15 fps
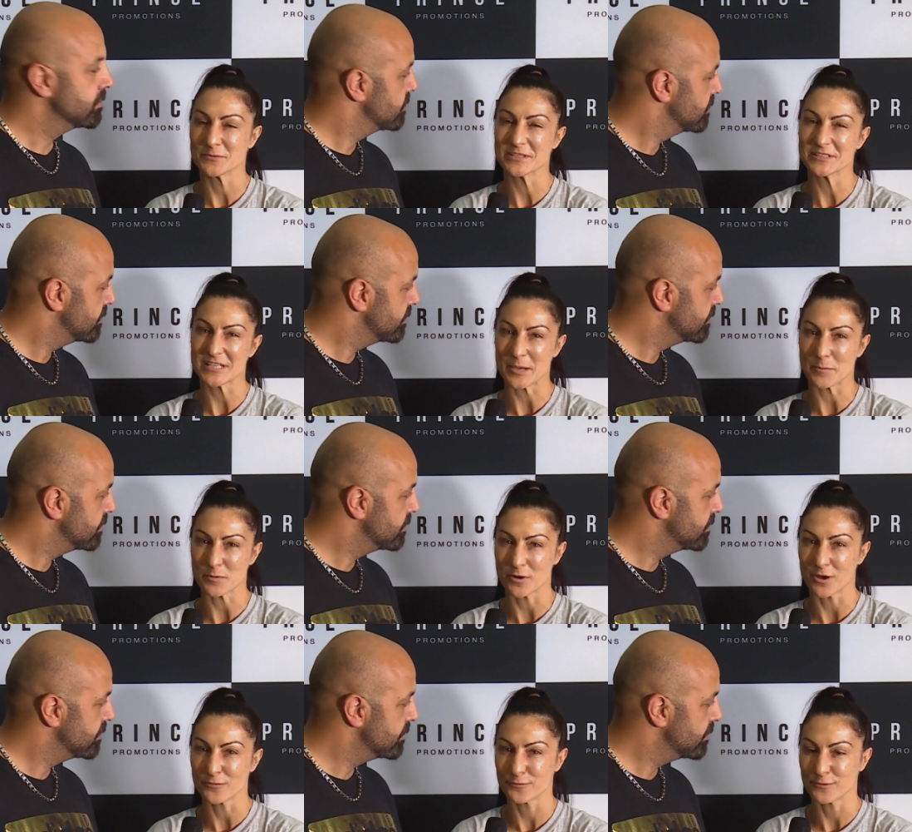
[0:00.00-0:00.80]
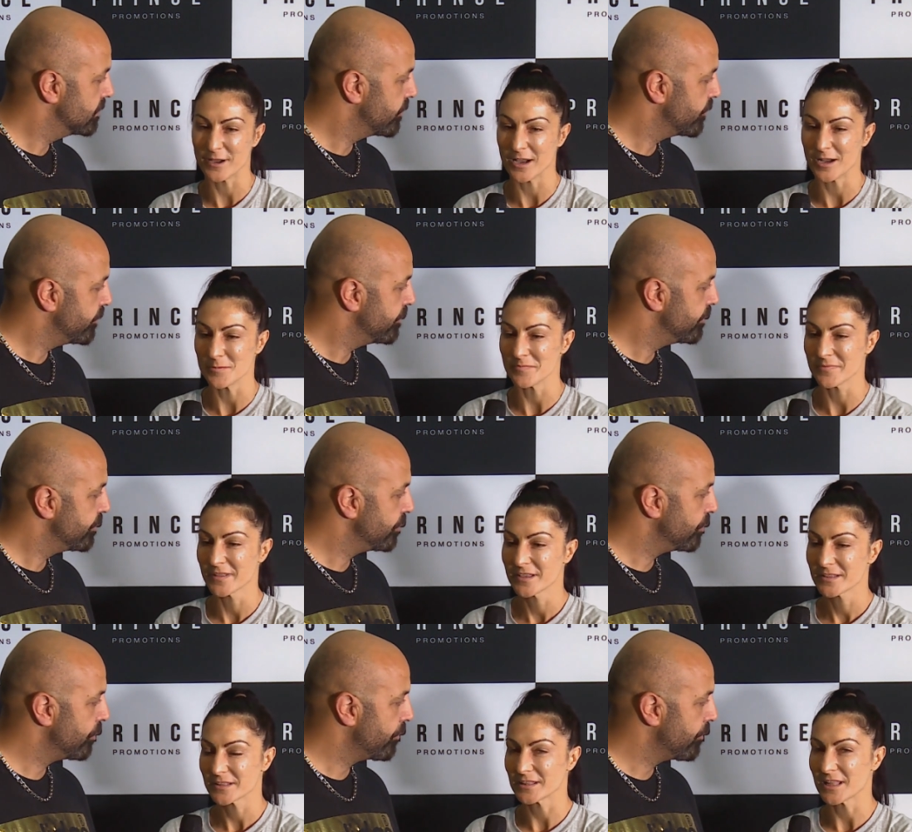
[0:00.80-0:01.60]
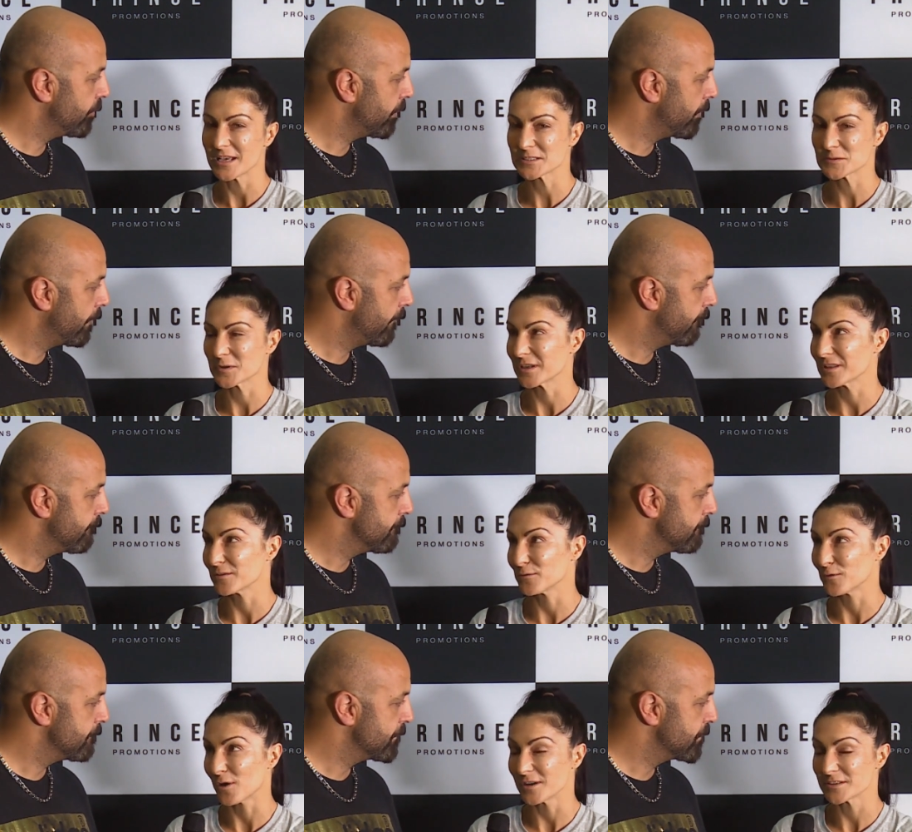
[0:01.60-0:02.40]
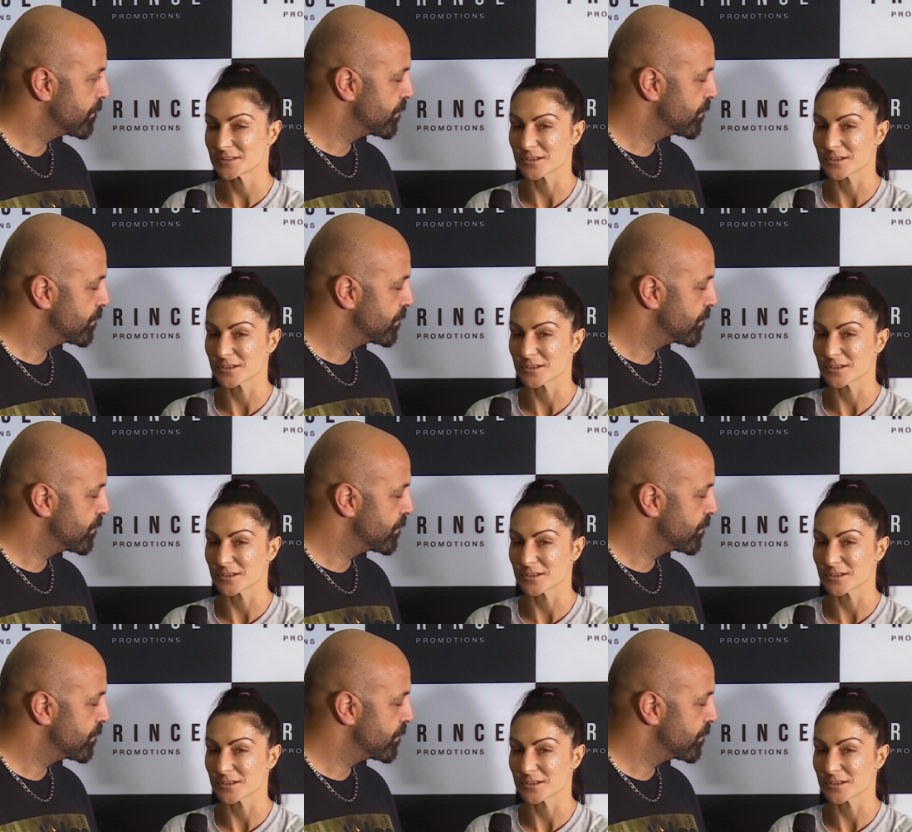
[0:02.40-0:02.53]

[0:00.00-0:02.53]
Speaker 1: we taper off um, the last week of the fight.